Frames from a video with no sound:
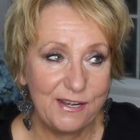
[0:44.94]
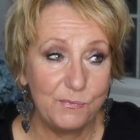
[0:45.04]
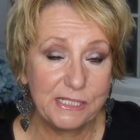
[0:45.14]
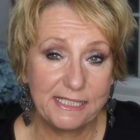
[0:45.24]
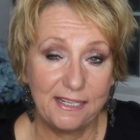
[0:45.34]
and
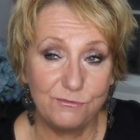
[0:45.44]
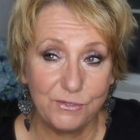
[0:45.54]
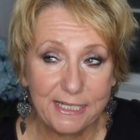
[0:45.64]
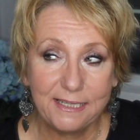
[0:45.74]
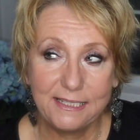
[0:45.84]
it was
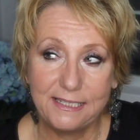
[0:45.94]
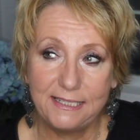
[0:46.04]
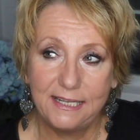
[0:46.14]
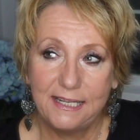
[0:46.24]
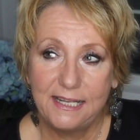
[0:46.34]

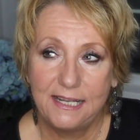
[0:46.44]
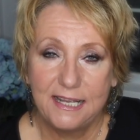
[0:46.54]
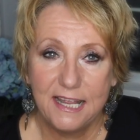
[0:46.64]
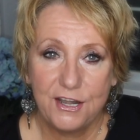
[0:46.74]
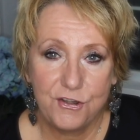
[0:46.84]
really
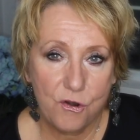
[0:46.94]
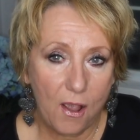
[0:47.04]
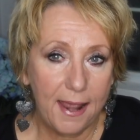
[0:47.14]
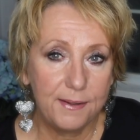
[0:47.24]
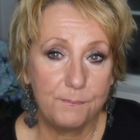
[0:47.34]

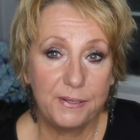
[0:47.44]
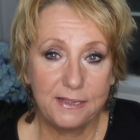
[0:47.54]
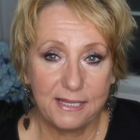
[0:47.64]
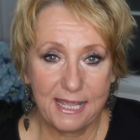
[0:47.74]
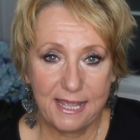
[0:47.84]
not
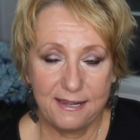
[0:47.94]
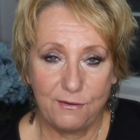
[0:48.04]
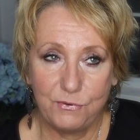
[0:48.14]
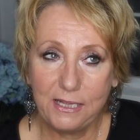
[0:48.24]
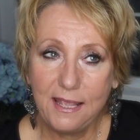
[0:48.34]
planned.
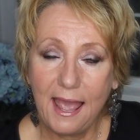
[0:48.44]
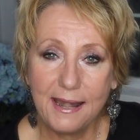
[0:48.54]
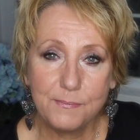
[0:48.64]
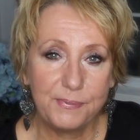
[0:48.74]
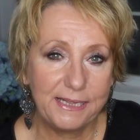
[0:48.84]
I really
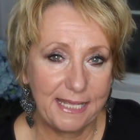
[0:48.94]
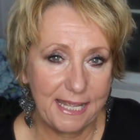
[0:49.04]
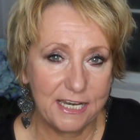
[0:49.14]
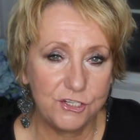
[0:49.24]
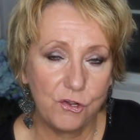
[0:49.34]
hadn't
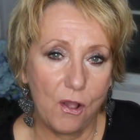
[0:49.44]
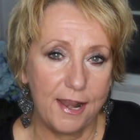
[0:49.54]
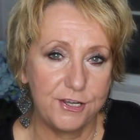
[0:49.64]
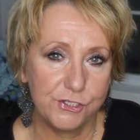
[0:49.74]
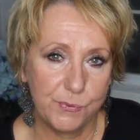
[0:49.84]
planned
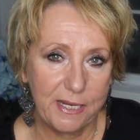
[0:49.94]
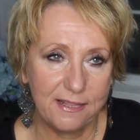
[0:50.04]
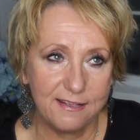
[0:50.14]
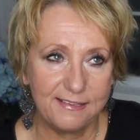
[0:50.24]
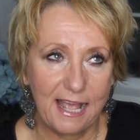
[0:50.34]
on
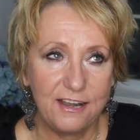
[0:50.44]
doing this.